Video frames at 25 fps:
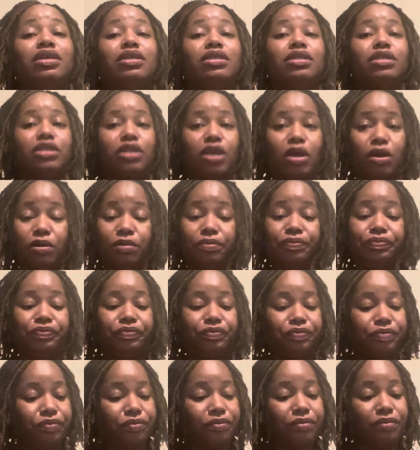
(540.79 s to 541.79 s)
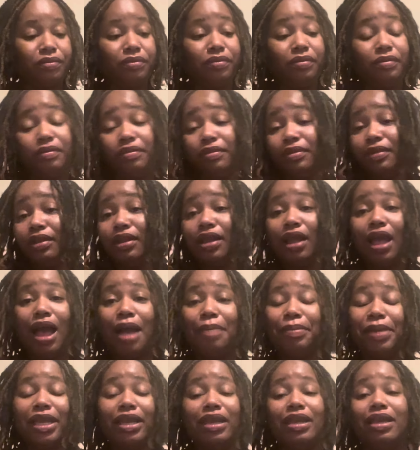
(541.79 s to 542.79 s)
So, I
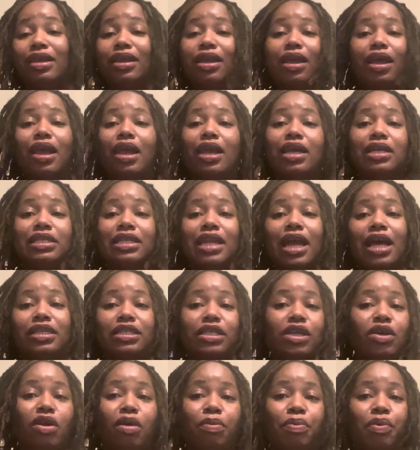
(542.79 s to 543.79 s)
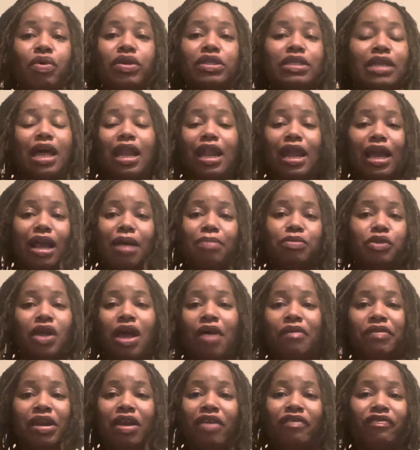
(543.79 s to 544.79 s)
mean, it's not terrible. It's like I'm
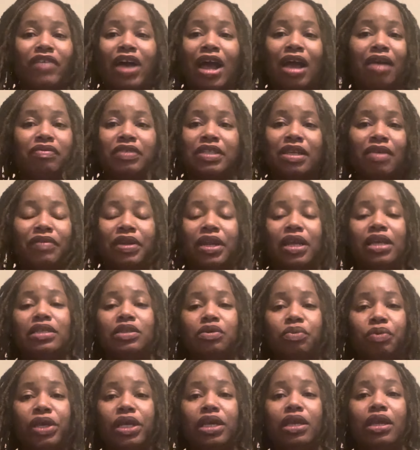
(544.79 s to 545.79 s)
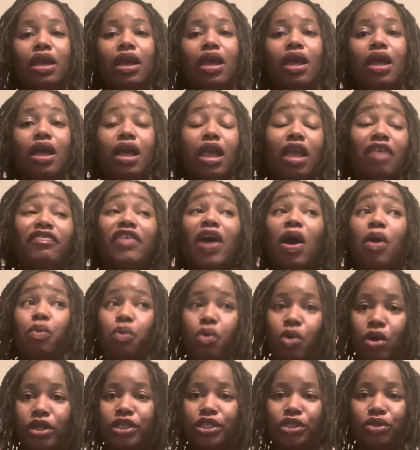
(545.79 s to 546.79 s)
driving there 5-7 days a week. If I
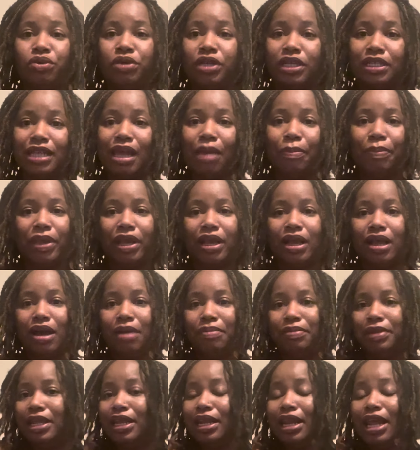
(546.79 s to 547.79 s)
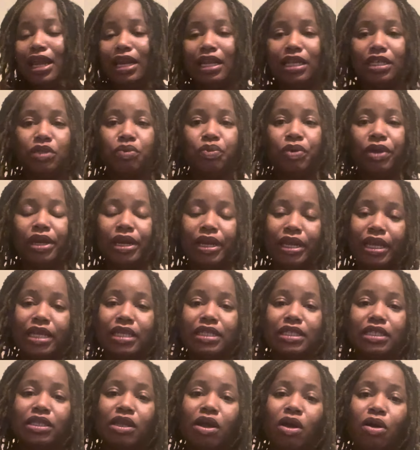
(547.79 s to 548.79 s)
want to, because I pick up, then that is what it
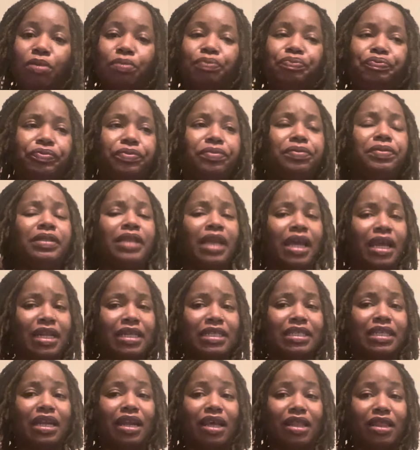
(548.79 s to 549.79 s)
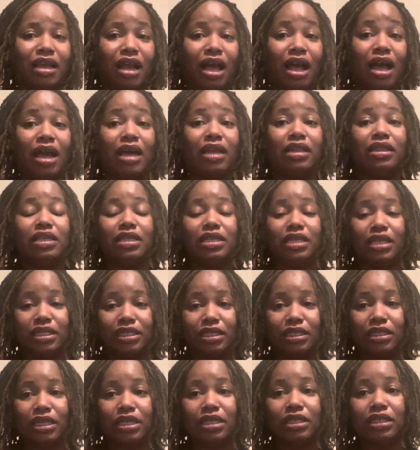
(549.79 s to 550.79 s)
is. So that is another con, the
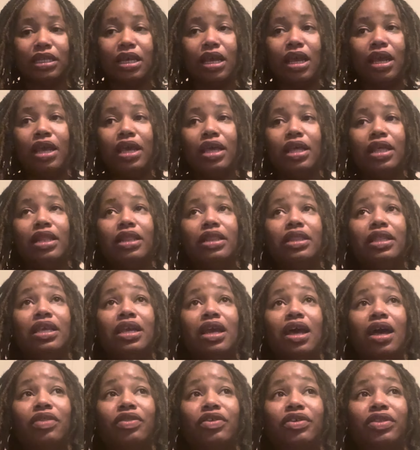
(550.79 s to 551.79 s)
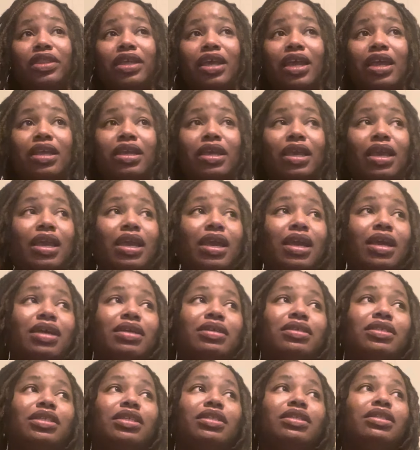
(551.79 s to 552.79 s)
distance. The other thing
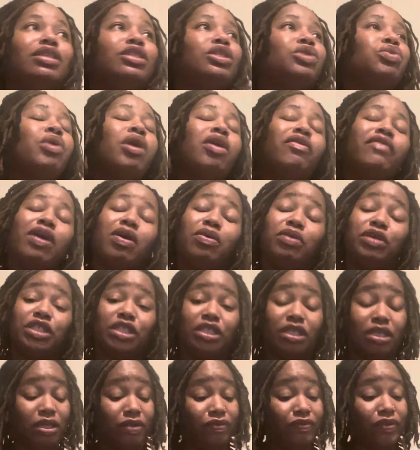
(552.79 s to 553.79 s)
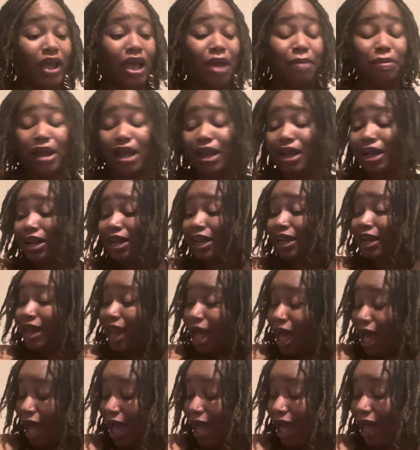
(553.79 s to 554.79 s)
is the 12-hour shift. I'm not going to
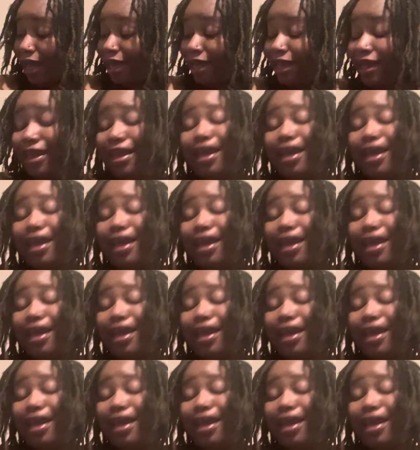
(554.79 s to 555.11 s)
lie.